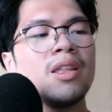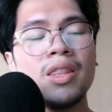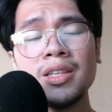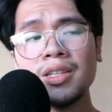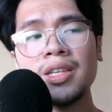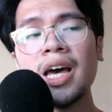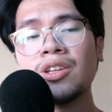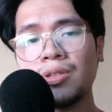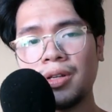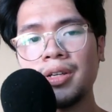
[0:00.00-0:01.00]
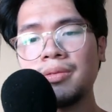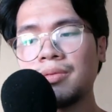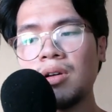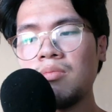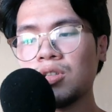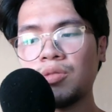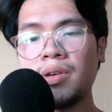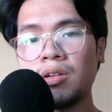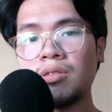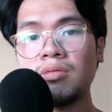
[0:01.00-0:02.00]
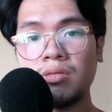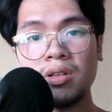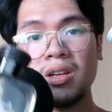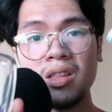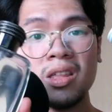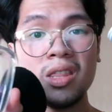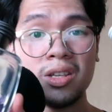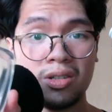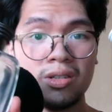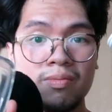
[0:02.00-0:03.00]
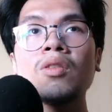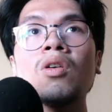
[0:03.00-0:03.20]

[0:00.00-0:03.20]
this is actually much better than this.